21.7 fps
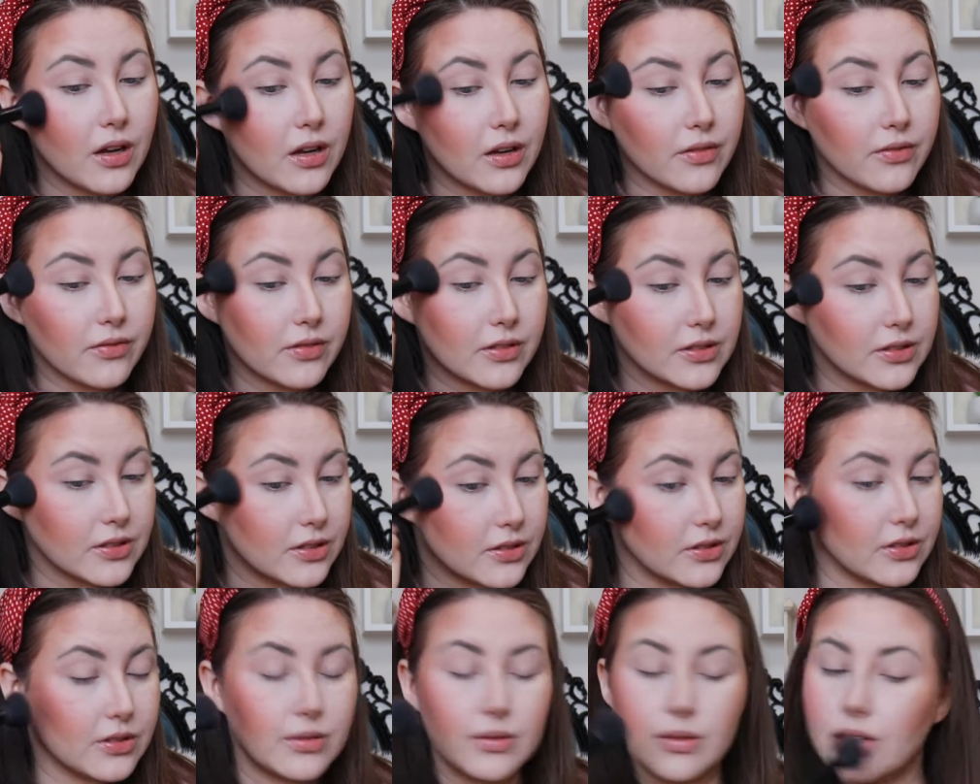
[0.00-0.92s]
I've
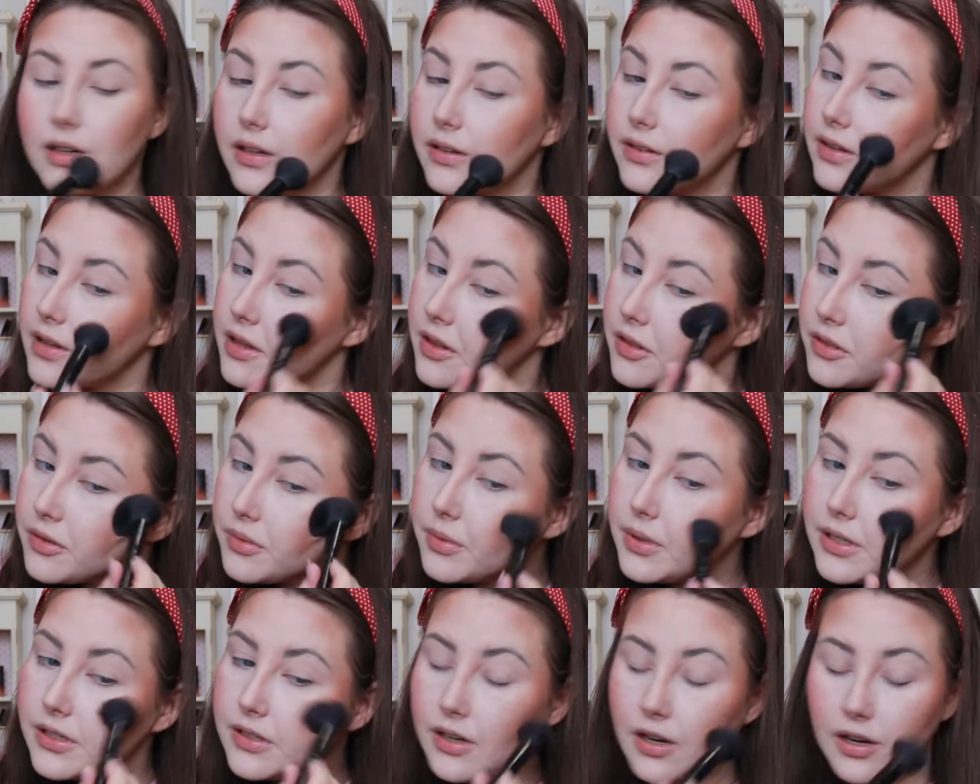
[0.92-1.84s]
listened to it I think
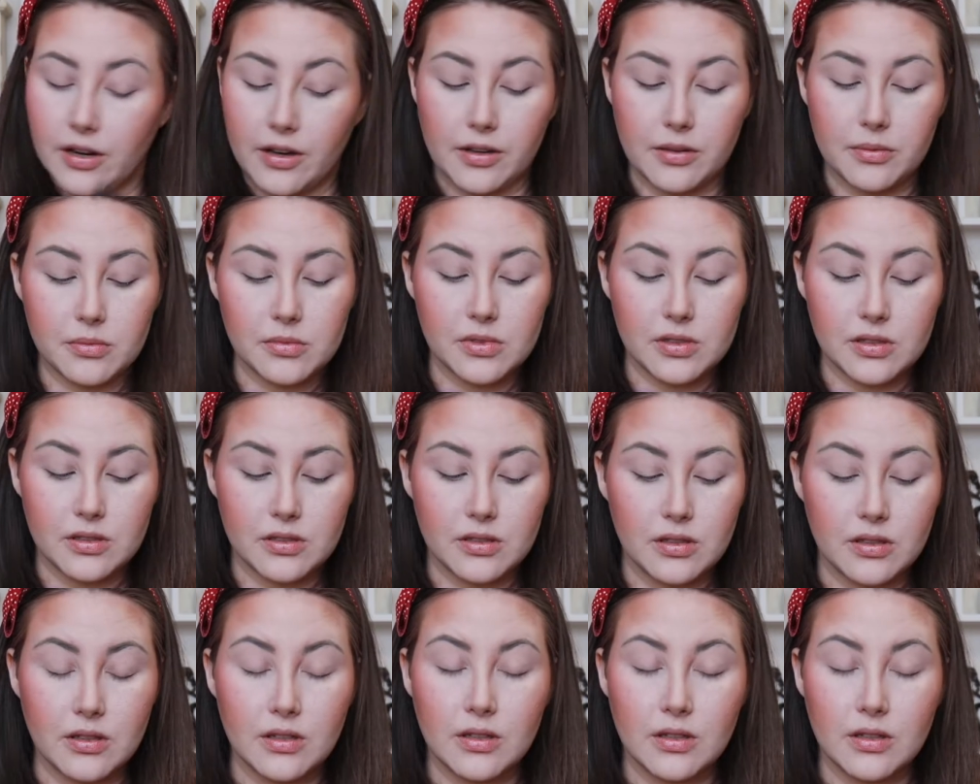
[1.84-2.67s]
3 times